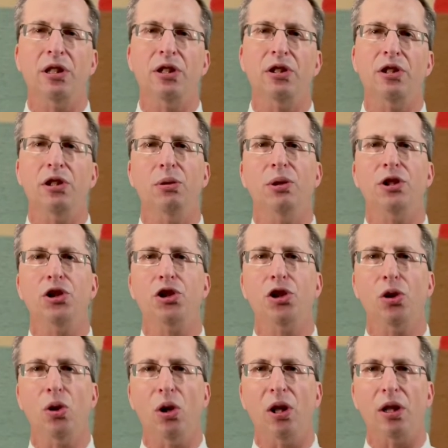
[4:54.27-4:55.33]
to
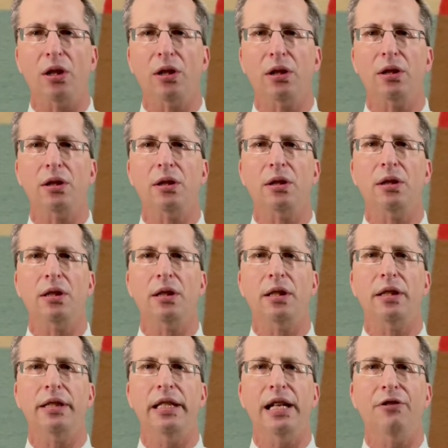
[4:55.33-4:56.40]
ensure
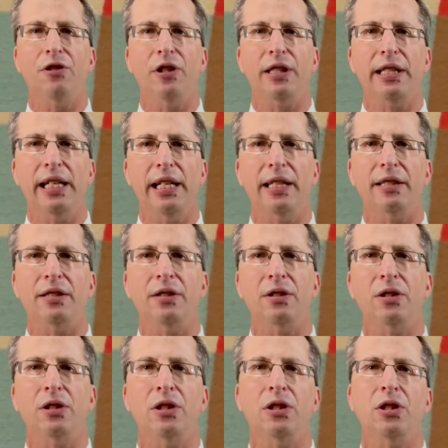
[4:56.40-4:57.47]
never again
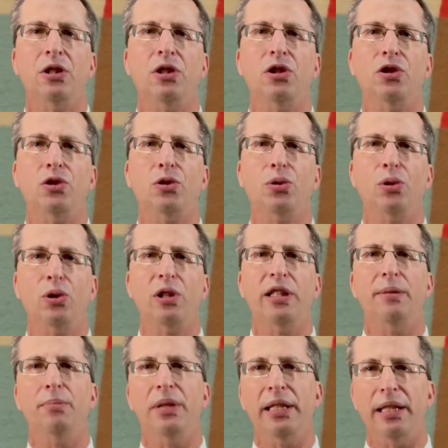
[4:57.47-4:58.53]
truly
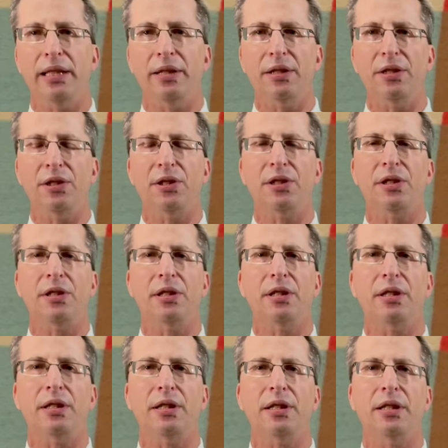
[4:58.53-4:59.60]
means
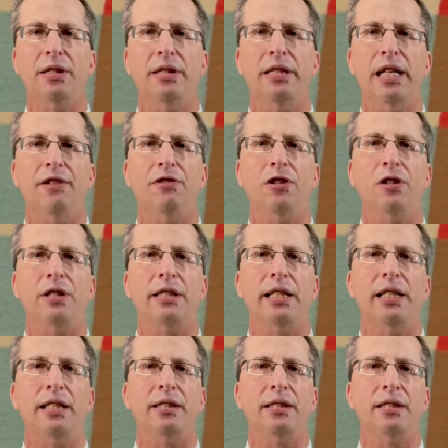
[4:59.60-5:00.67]
never
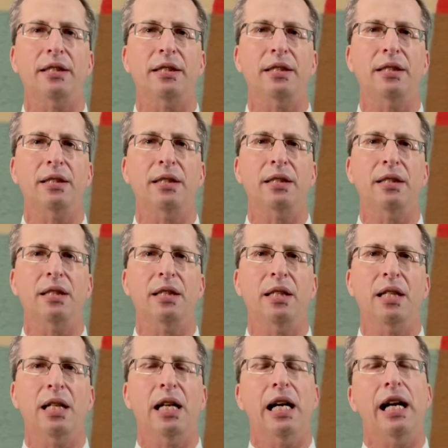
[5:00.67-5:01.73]
again.
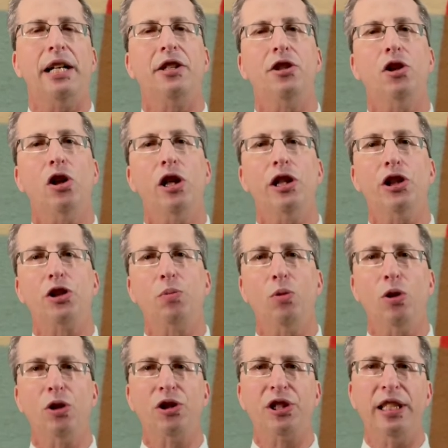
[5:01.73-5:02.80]
Adonai
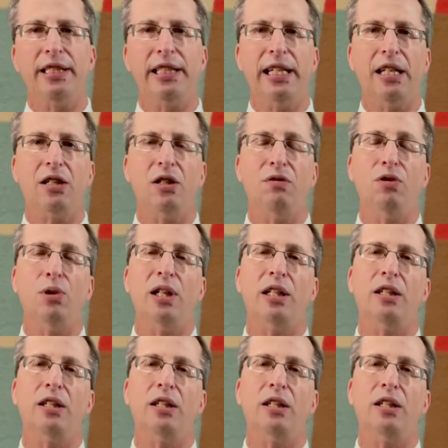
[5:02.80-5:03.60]
yishmor tzeitecha v'lecha